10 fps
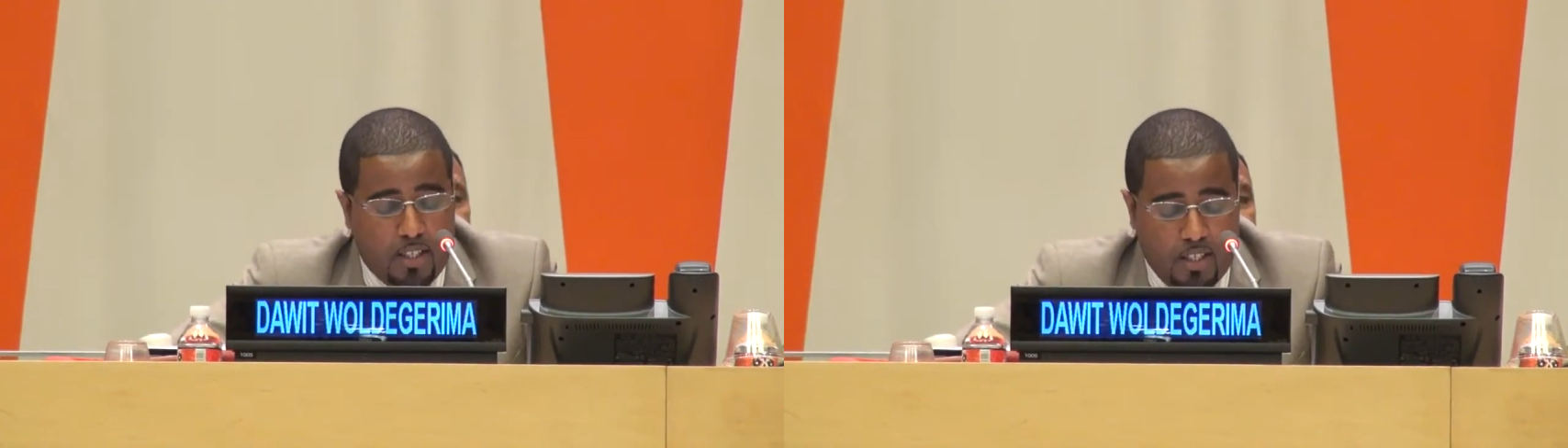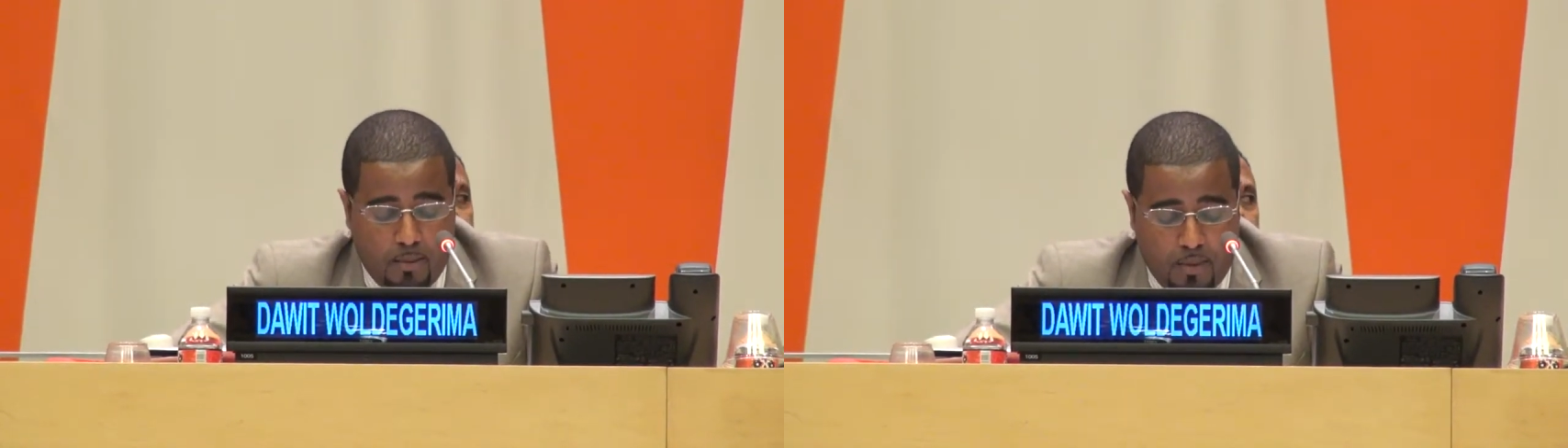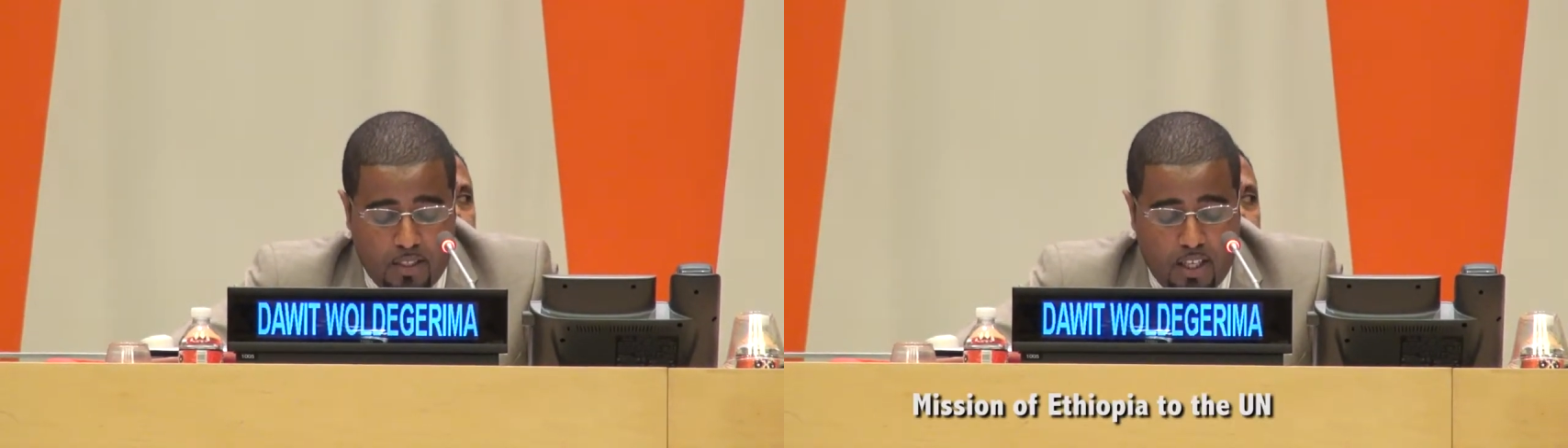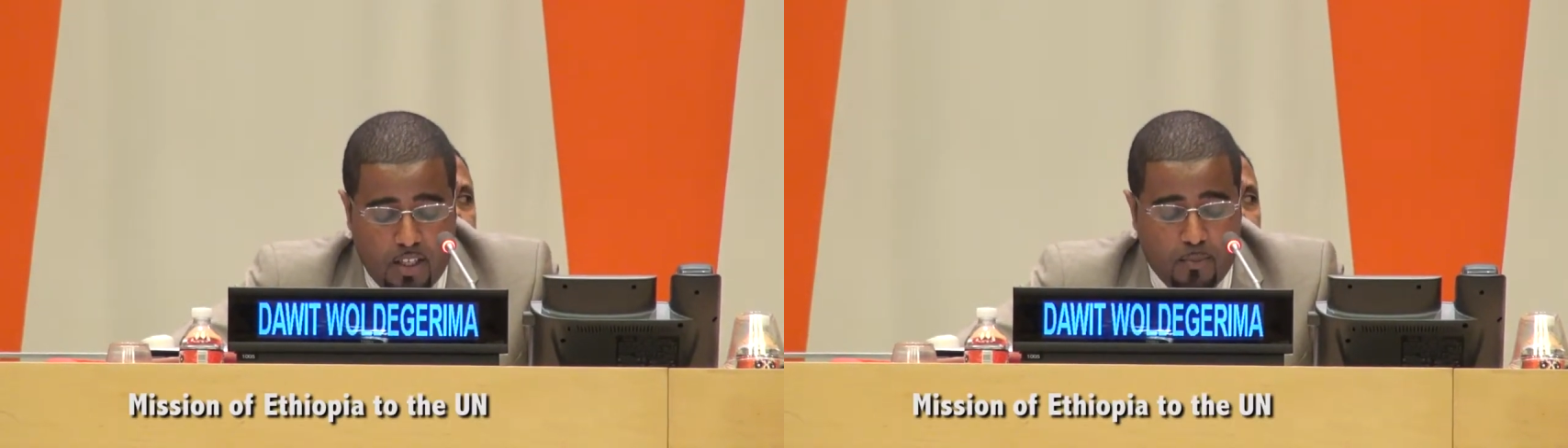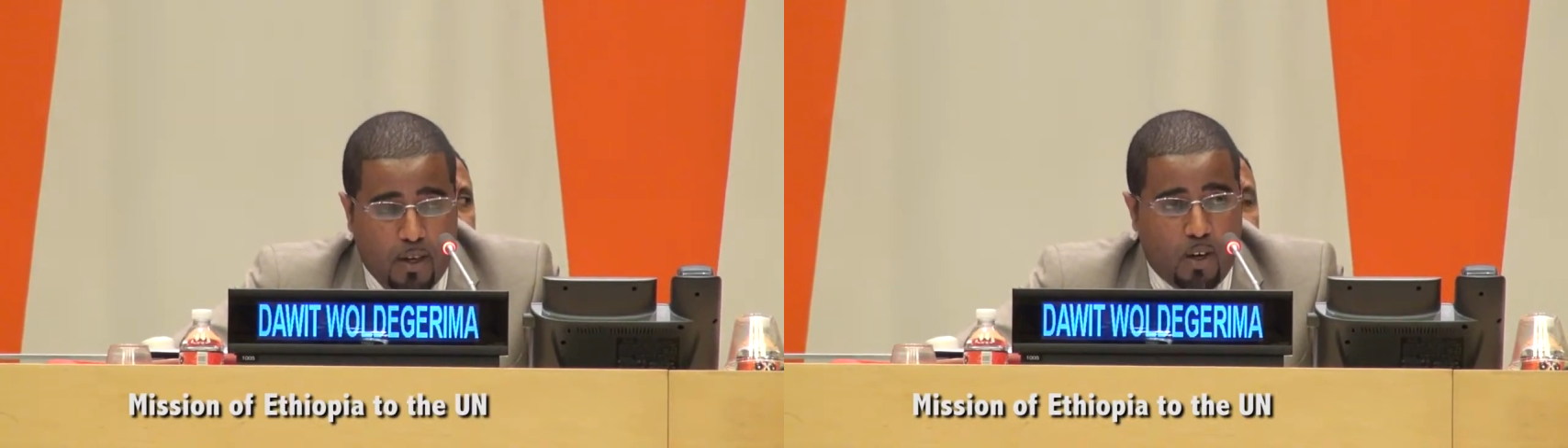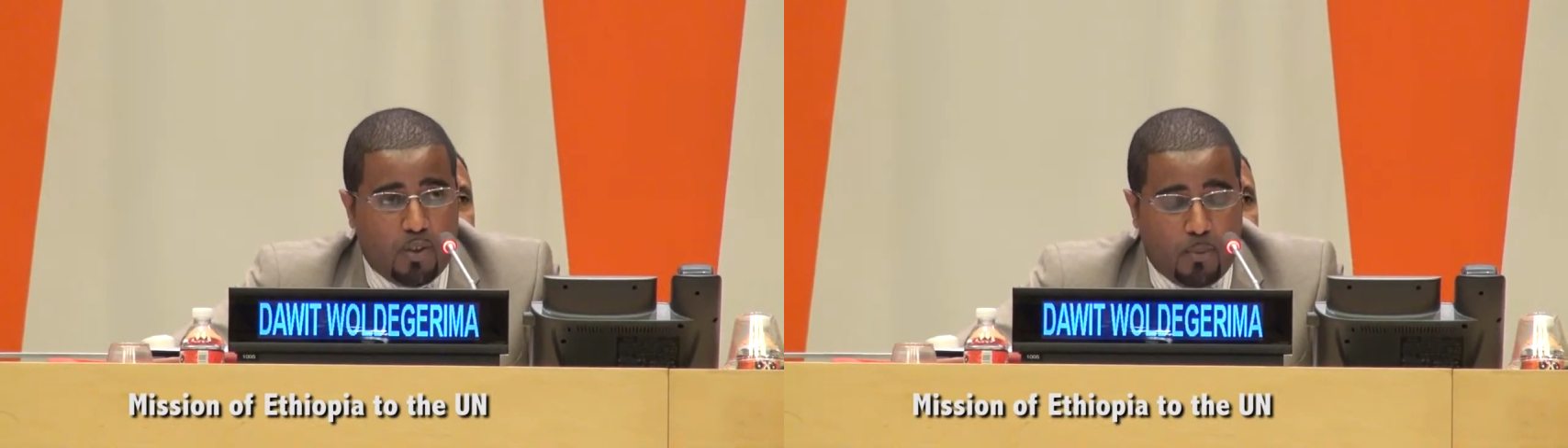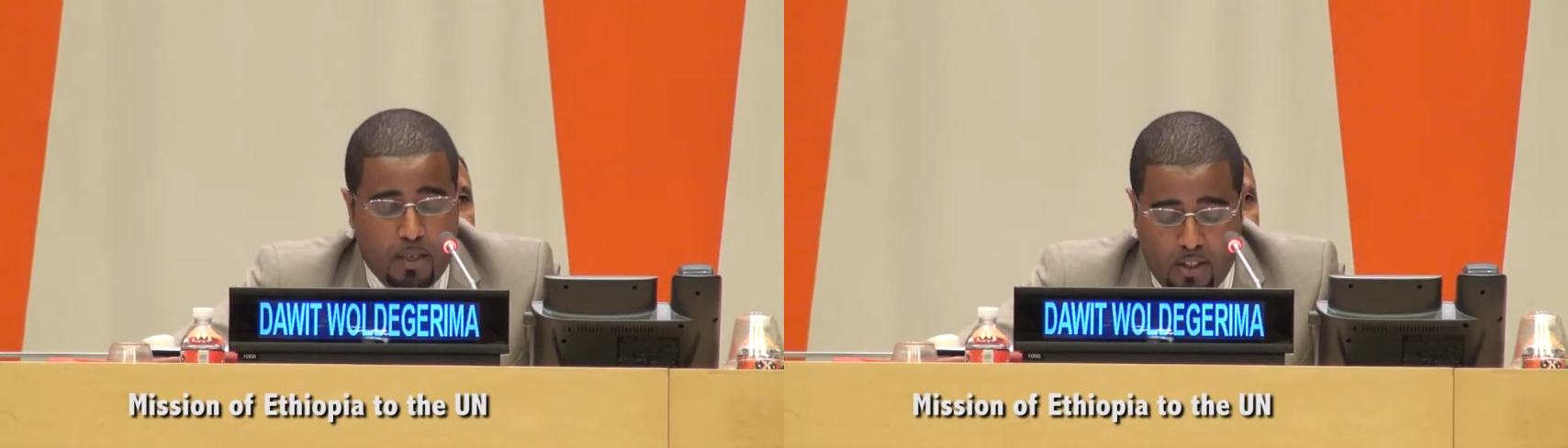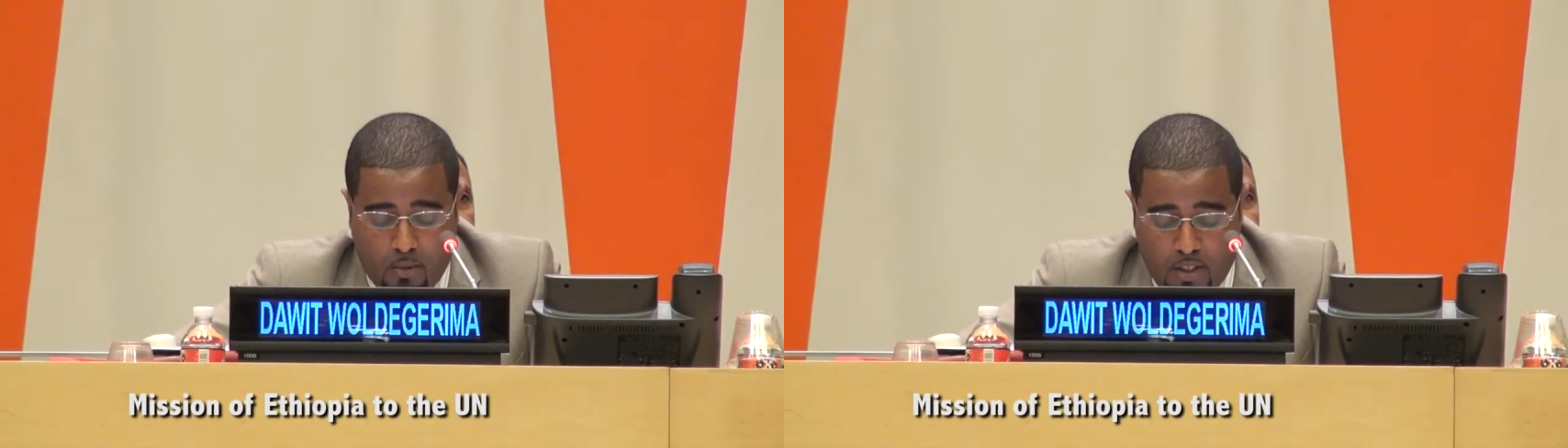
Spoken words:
principles espoused by the